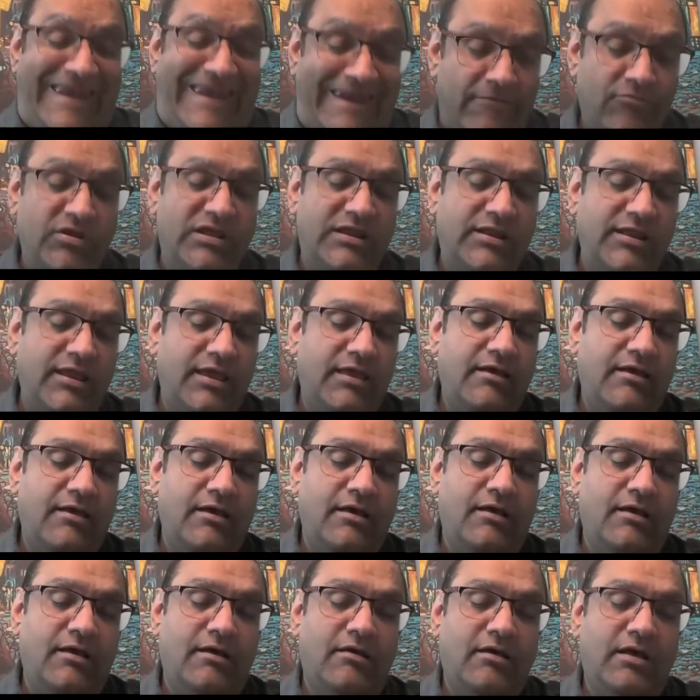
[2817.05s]
reading
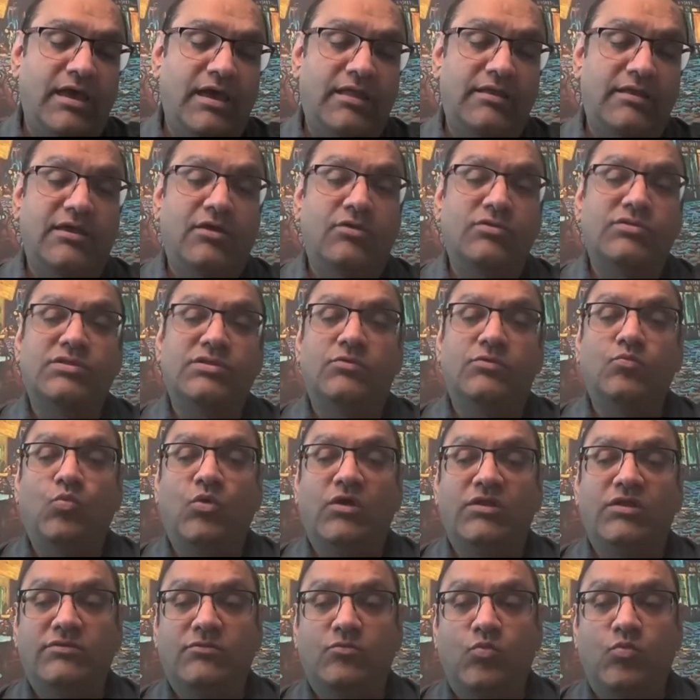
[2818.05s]
handouts on
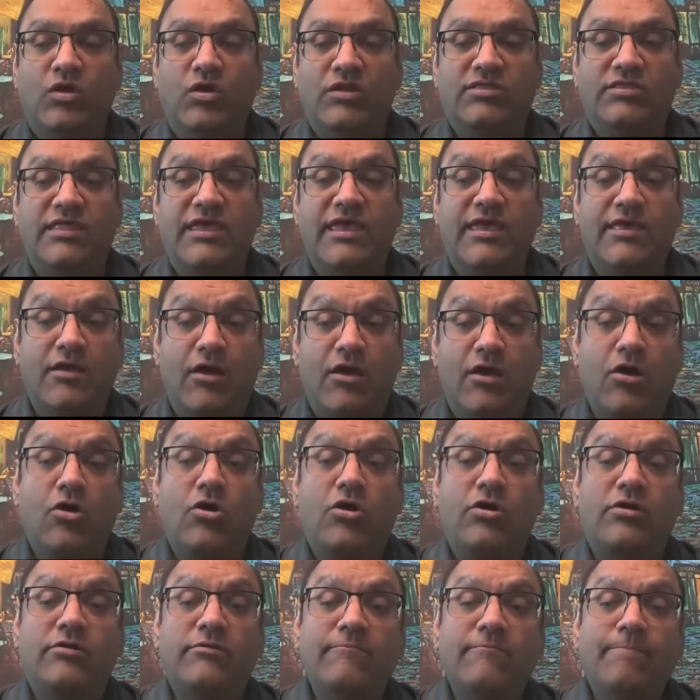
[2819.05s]
what they
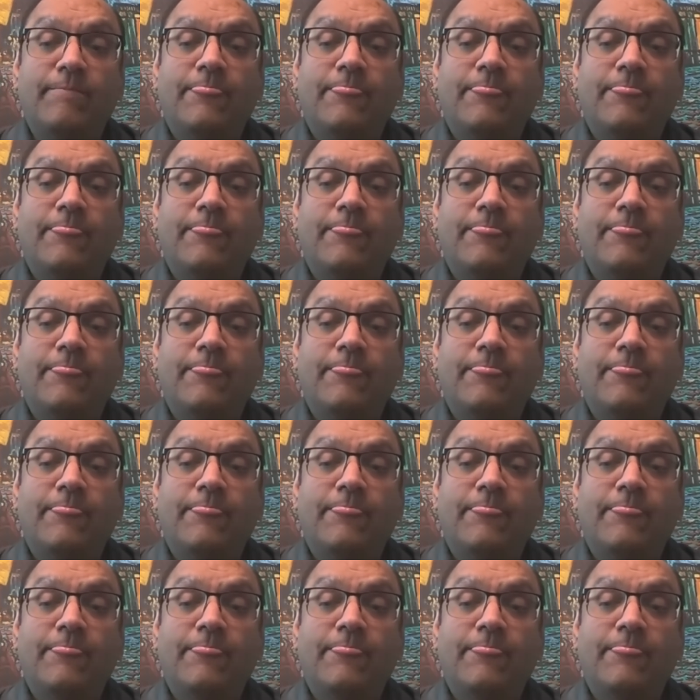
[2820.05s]
are,